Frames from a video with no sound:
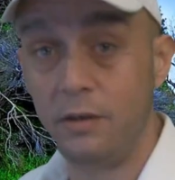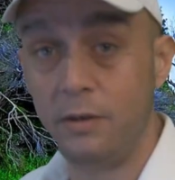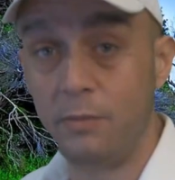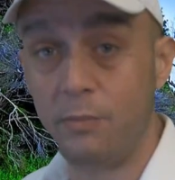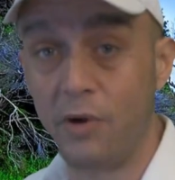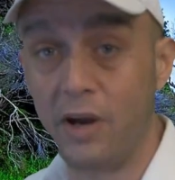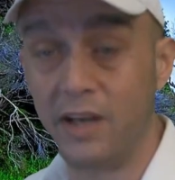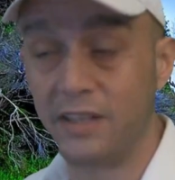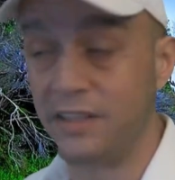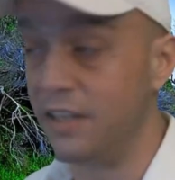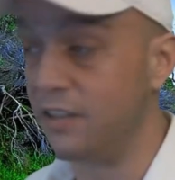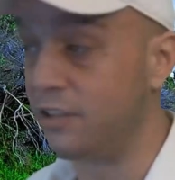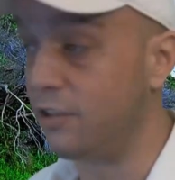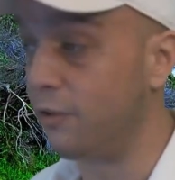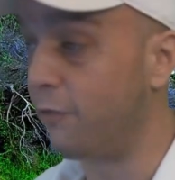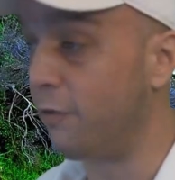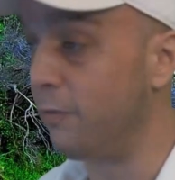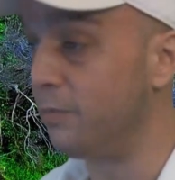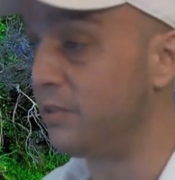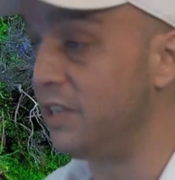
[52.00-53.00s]

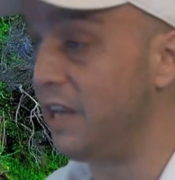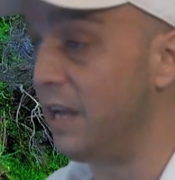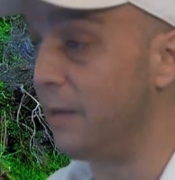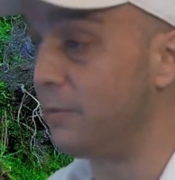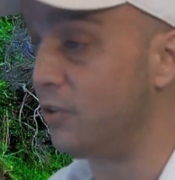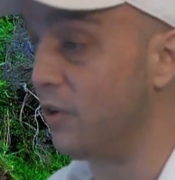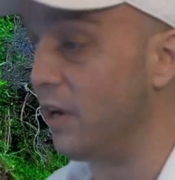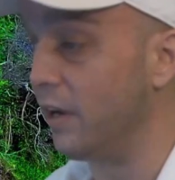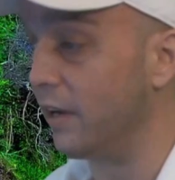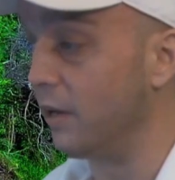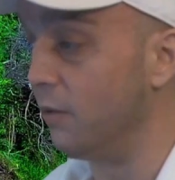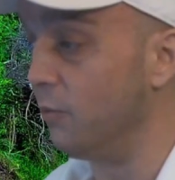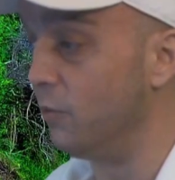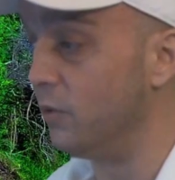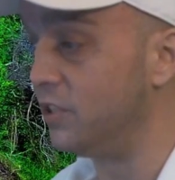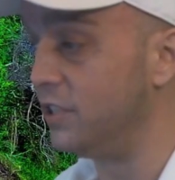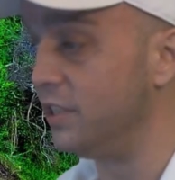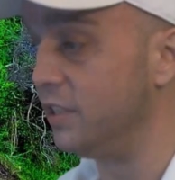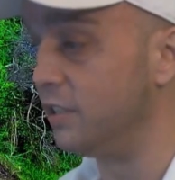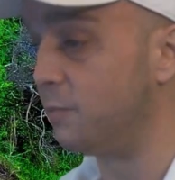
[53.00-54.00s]
processor from Snapdragon,
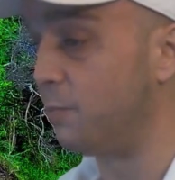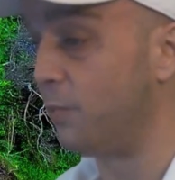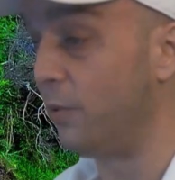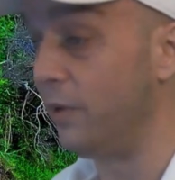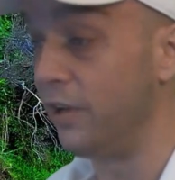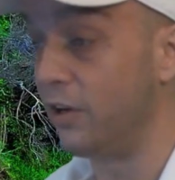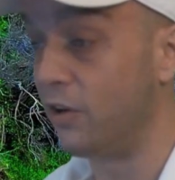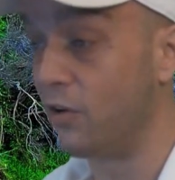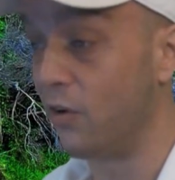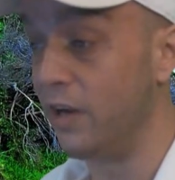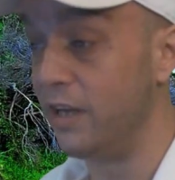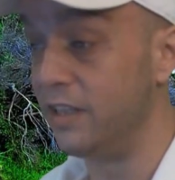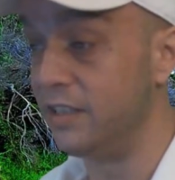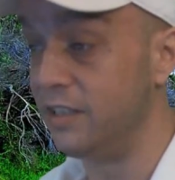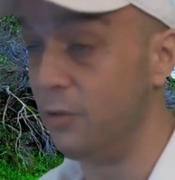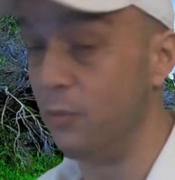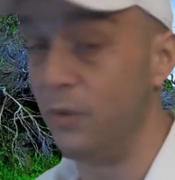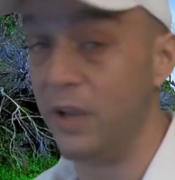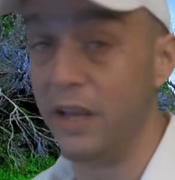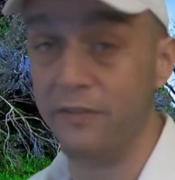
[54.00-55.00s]
which is pretty
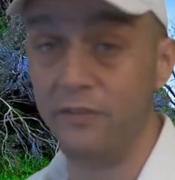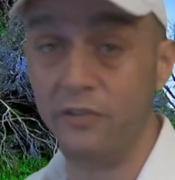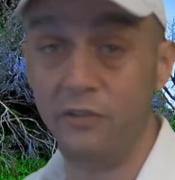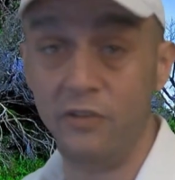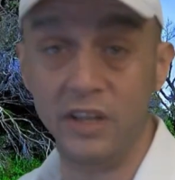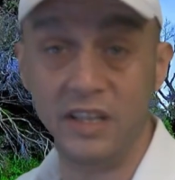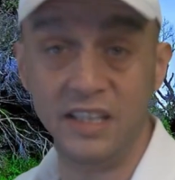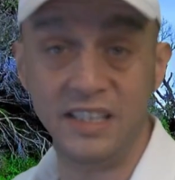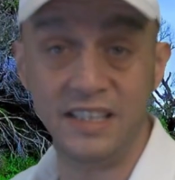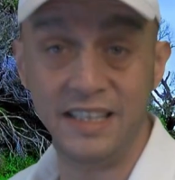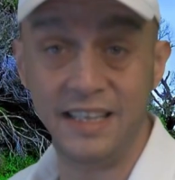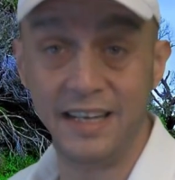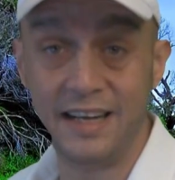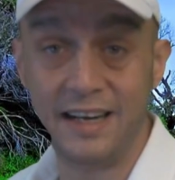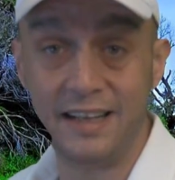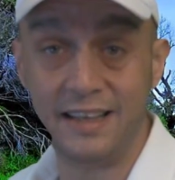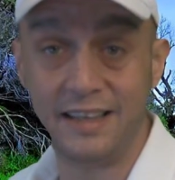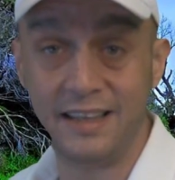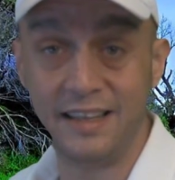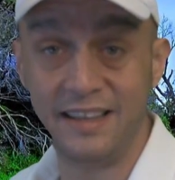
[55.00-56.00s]
crazy. We haven't really seen
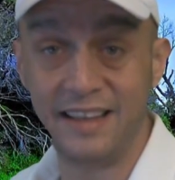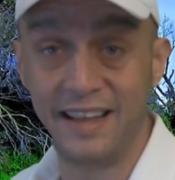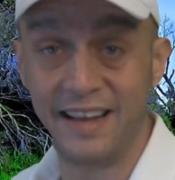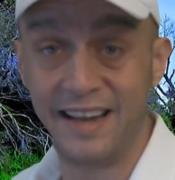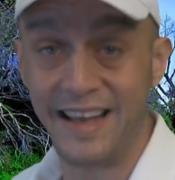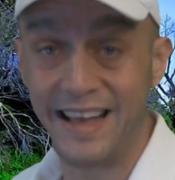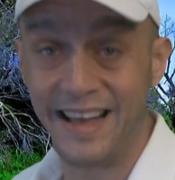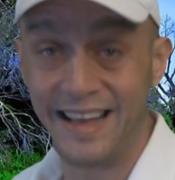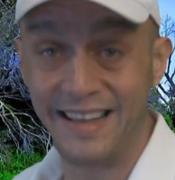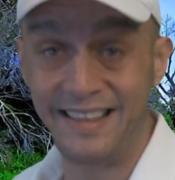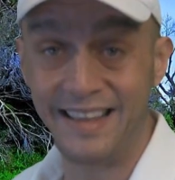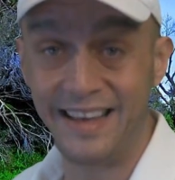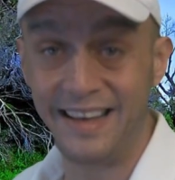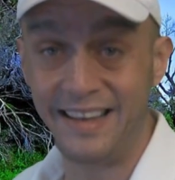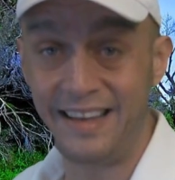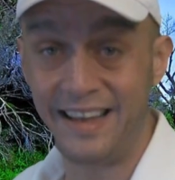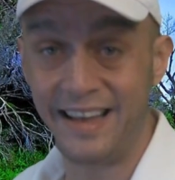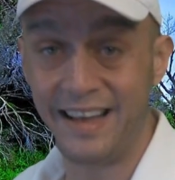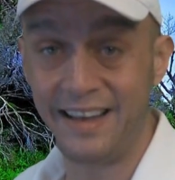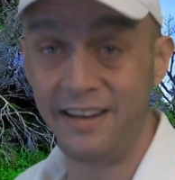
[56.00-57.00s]
anything that had that
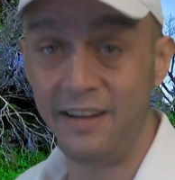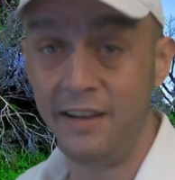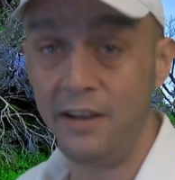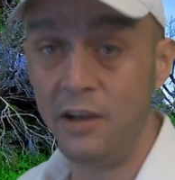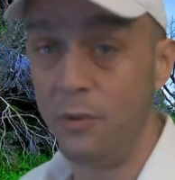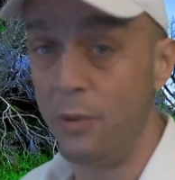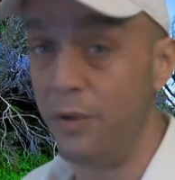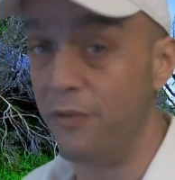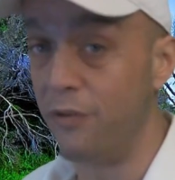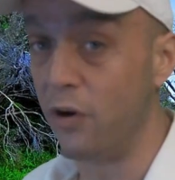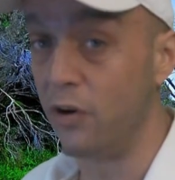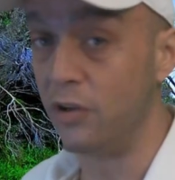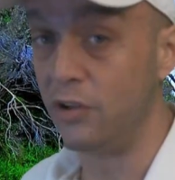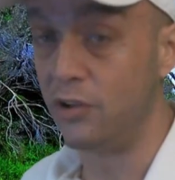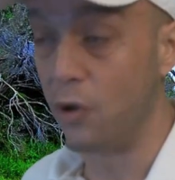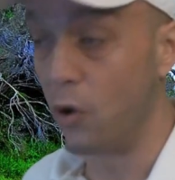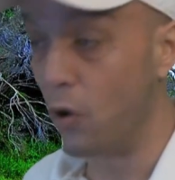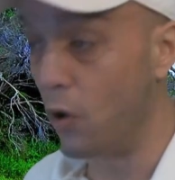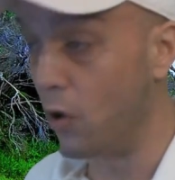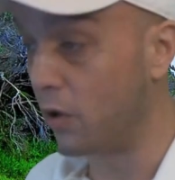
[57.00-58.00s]
yet. We've heard
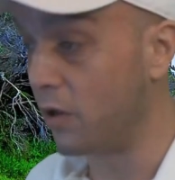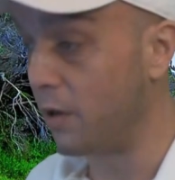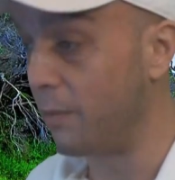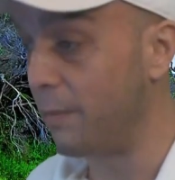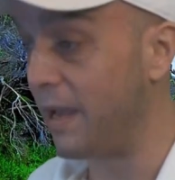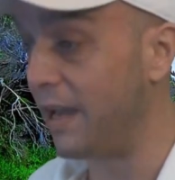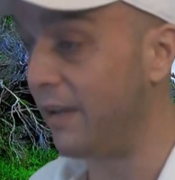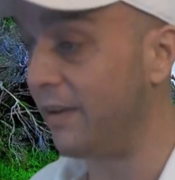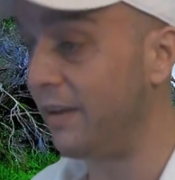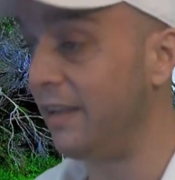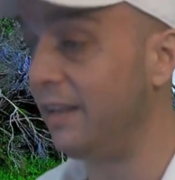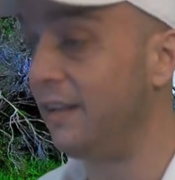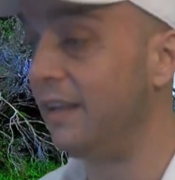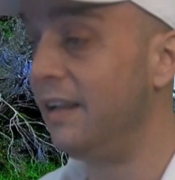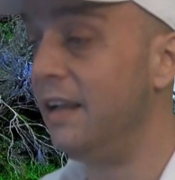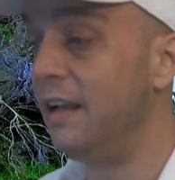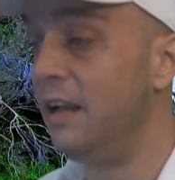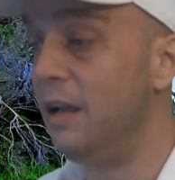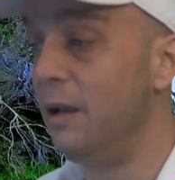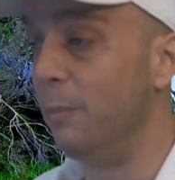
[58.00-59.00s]
talk about it.
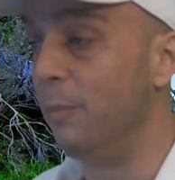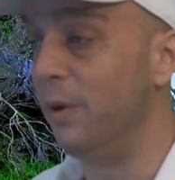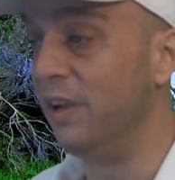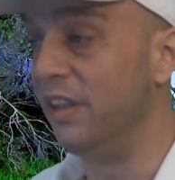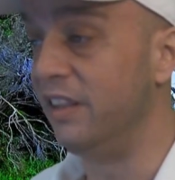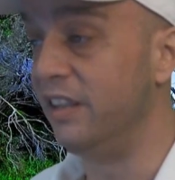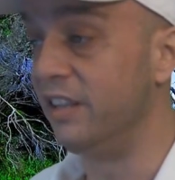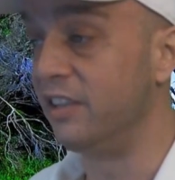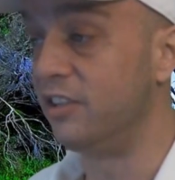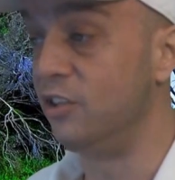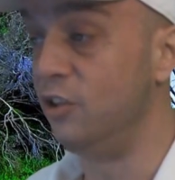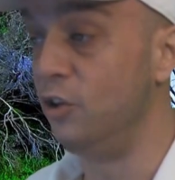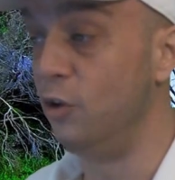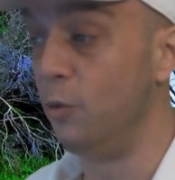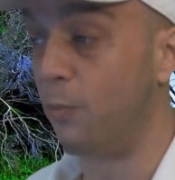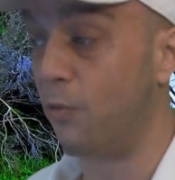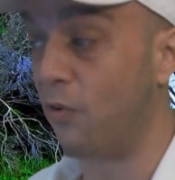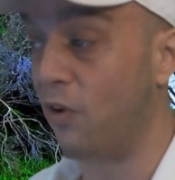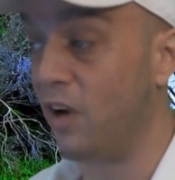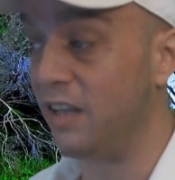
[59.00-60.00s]
But this
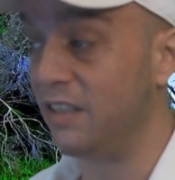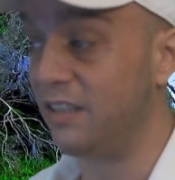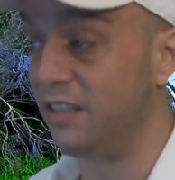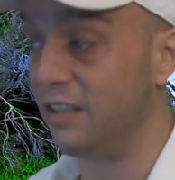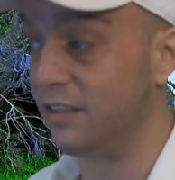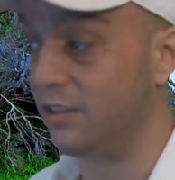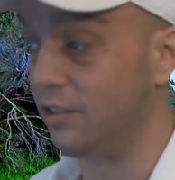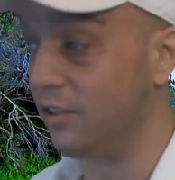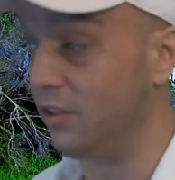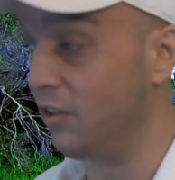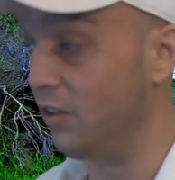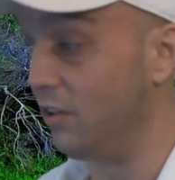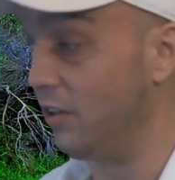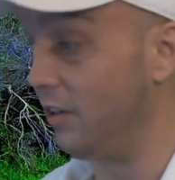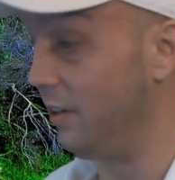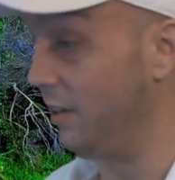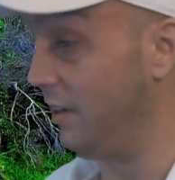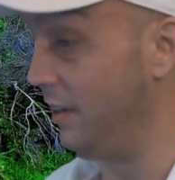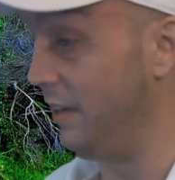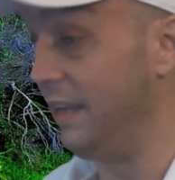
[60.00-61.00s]
new processor
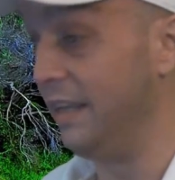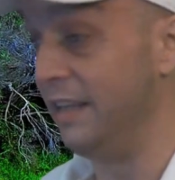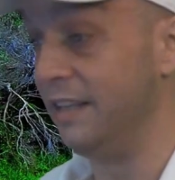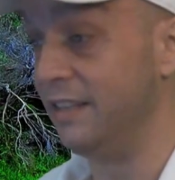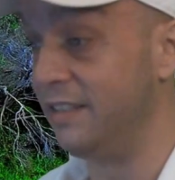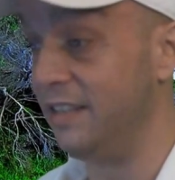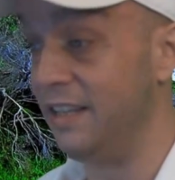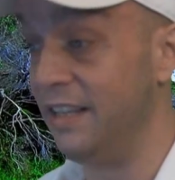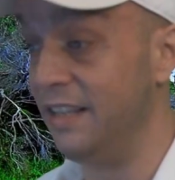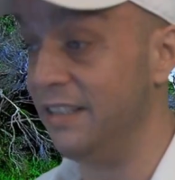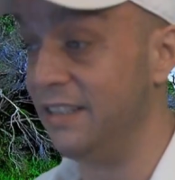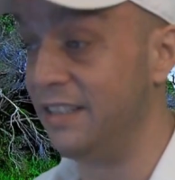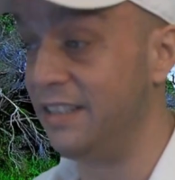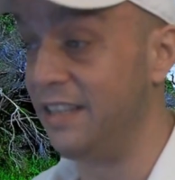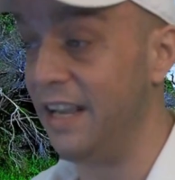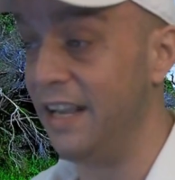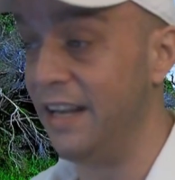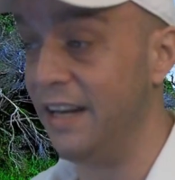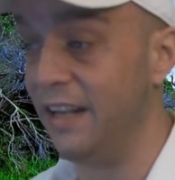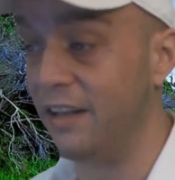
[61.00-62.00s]
is
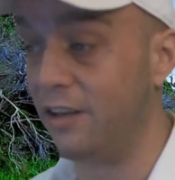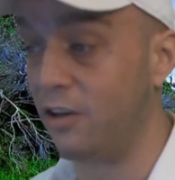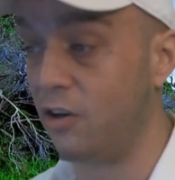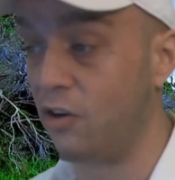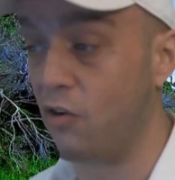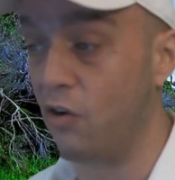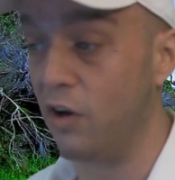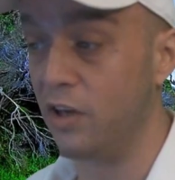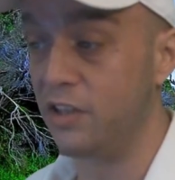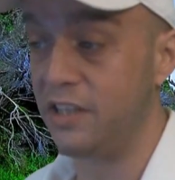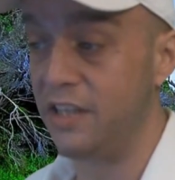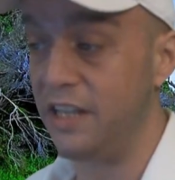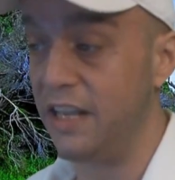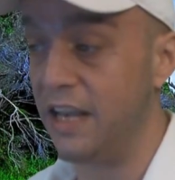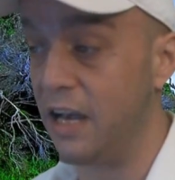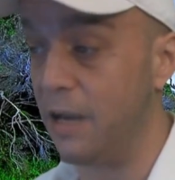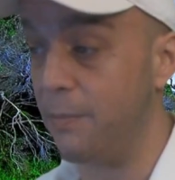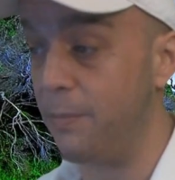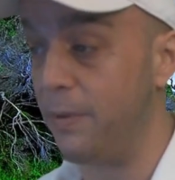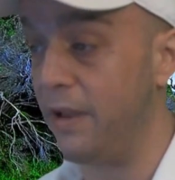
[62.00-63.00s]
insane. It crushed the
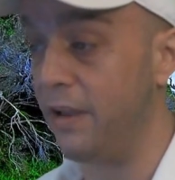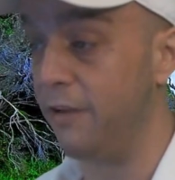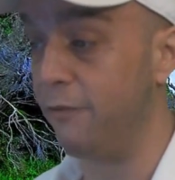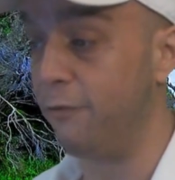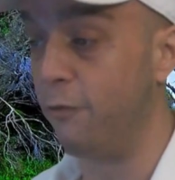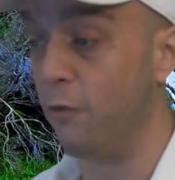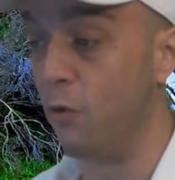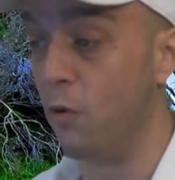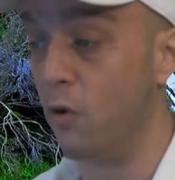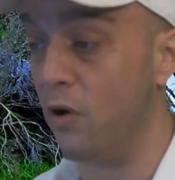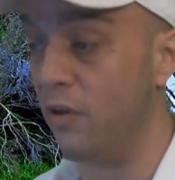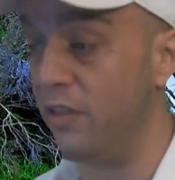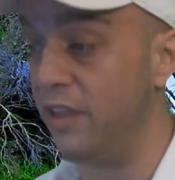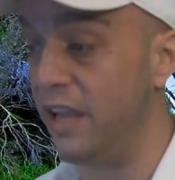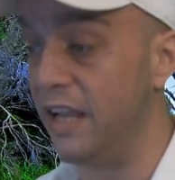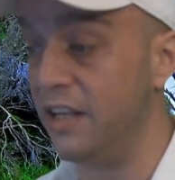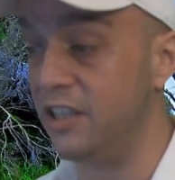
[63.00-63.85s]
iPad 4, the